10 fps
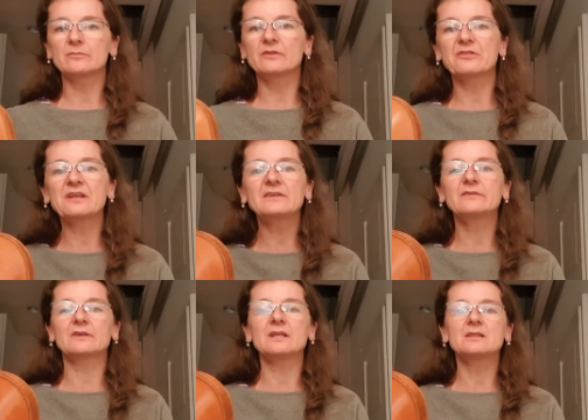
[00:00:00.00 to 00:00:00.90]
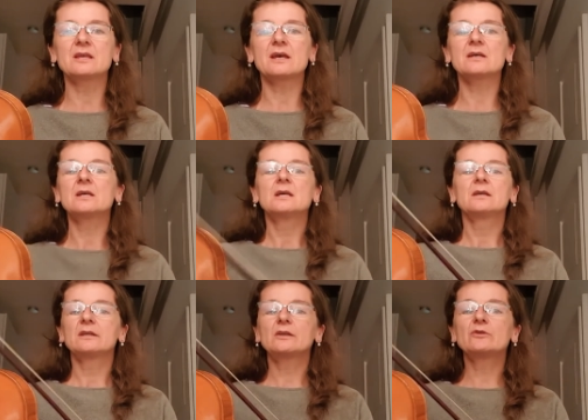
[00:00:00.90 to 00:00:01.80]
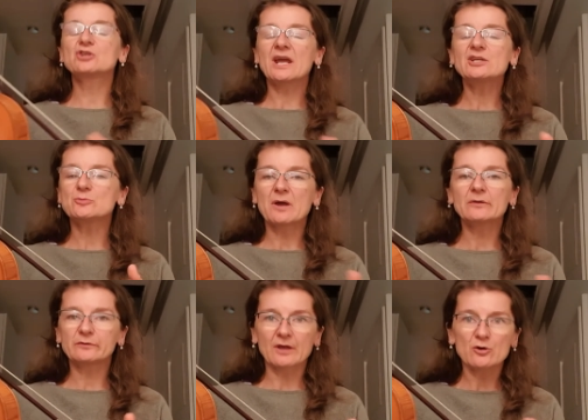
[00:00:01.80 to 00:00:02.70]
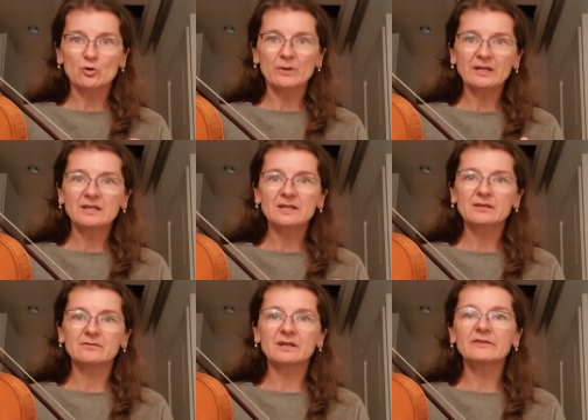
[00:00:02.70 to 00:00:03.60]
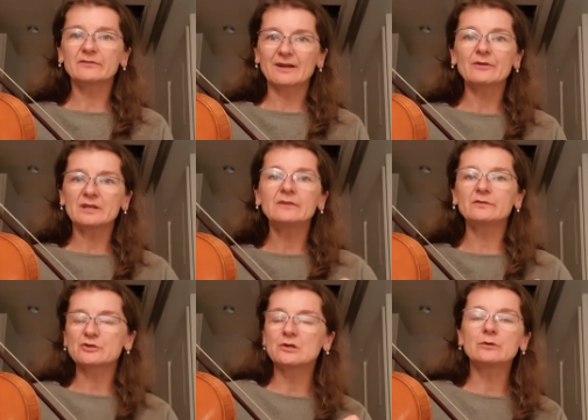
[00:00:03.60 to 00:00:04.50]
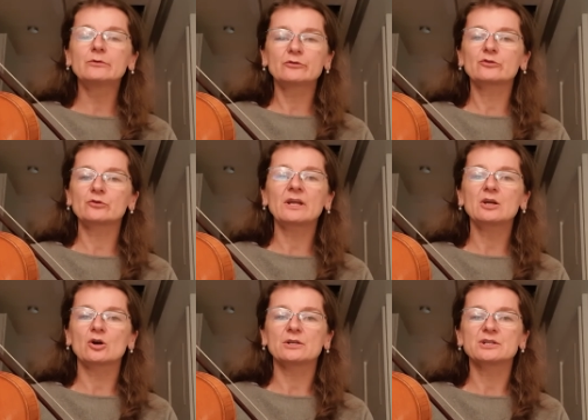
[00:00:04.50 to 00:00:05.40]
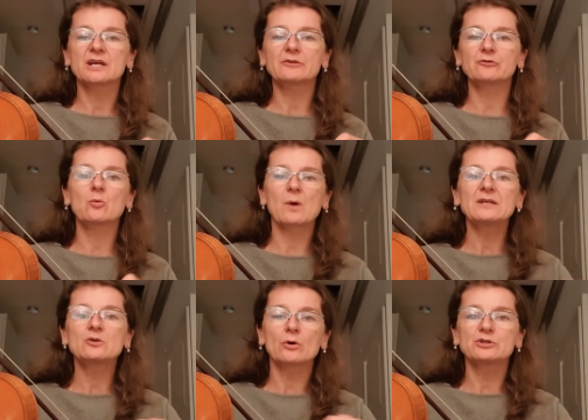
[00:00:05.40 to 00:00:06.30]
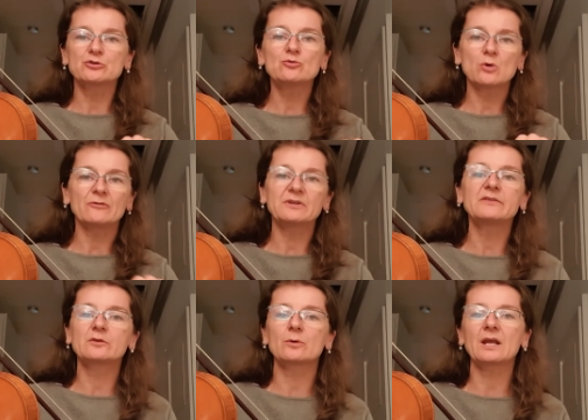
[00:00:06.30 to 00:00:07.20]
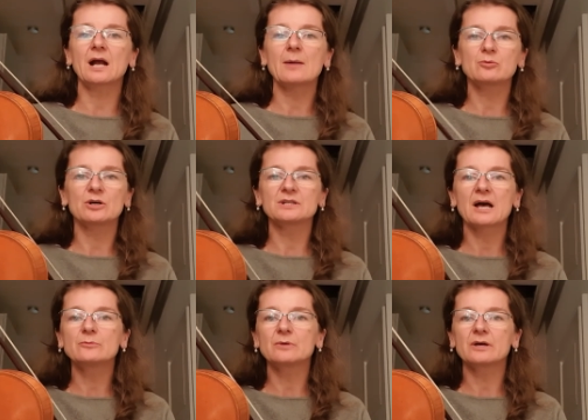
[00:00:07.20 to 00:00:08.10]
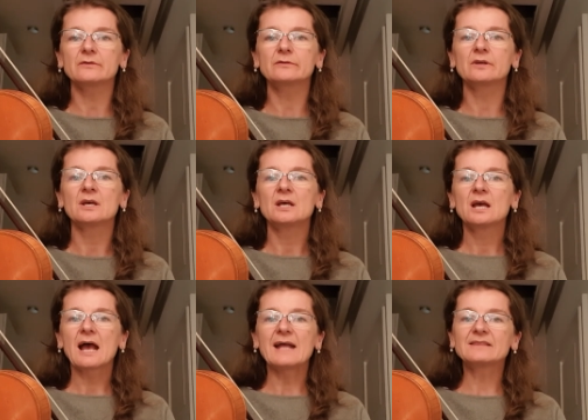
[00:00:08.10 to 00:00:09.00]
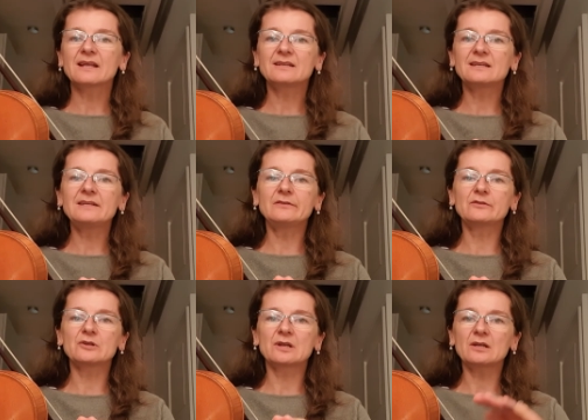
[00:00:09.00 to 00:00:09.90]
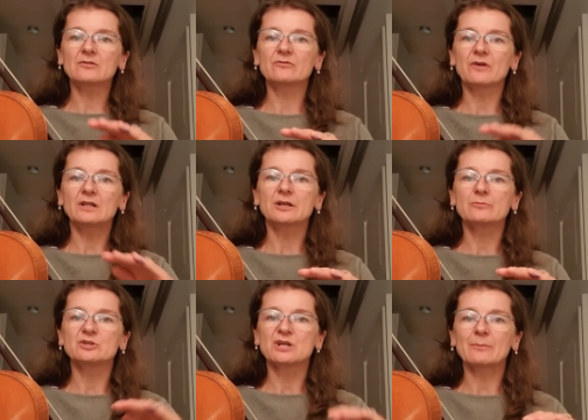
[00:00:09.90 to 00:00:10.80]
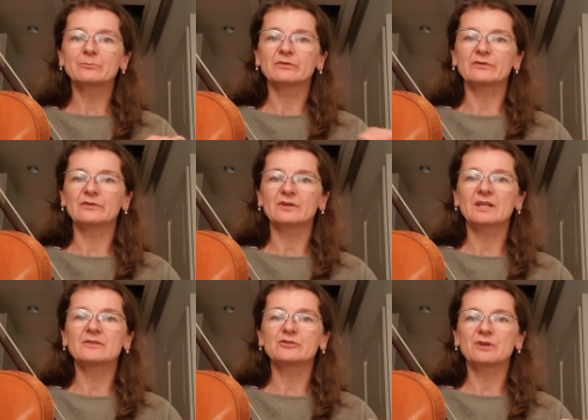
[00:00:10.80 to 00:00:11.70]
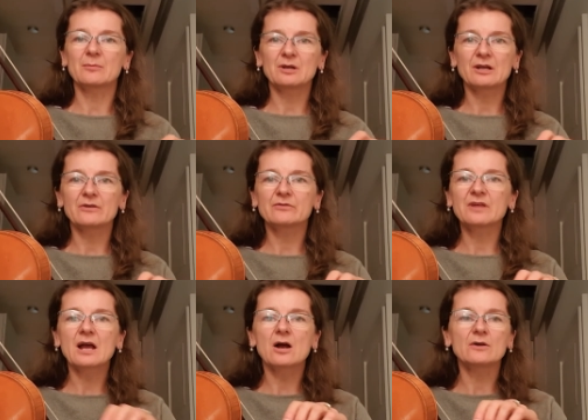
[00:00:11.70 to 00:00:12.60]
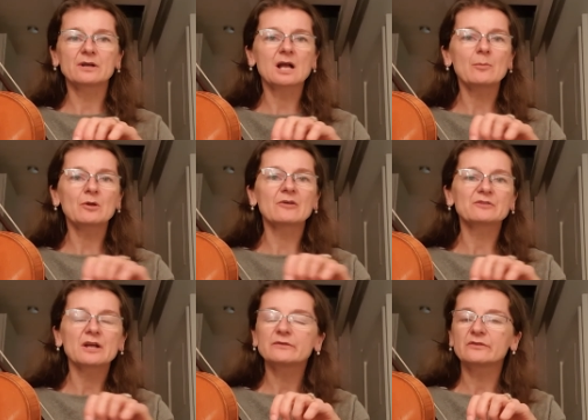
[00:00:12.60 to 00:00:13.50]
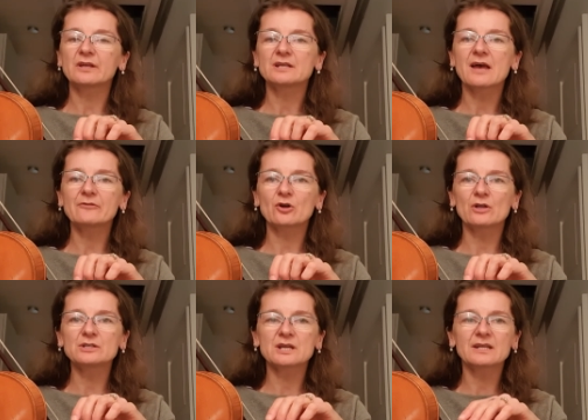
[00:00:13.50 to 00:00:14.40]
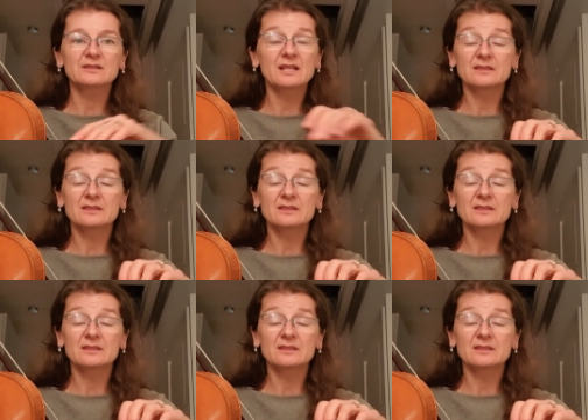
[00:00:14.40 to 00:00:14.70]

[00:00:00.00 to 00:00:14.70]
things in there. You change bows so quickly, it's very easy to lose string contact for one or two of these quick up or down bows. And that leads to little volume jumps in the tremolo. There are a couple of notes that have contact, then